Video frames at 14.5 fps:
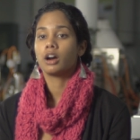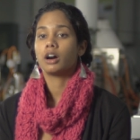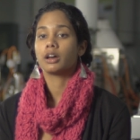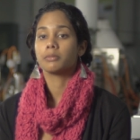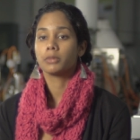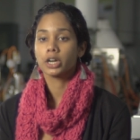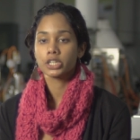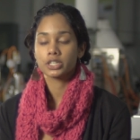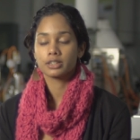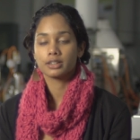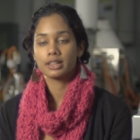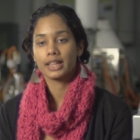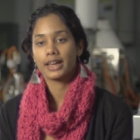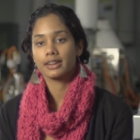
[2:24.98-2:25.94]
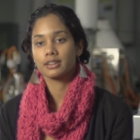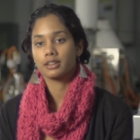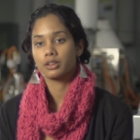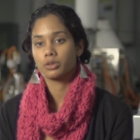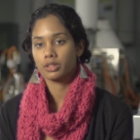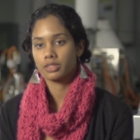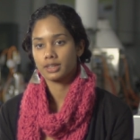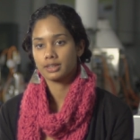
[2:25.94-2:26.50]
on marginal land in the
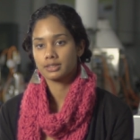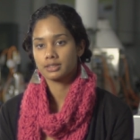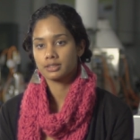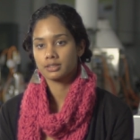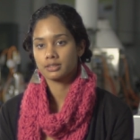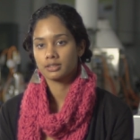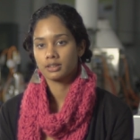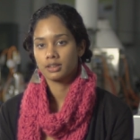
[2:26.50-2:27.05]
Northeast.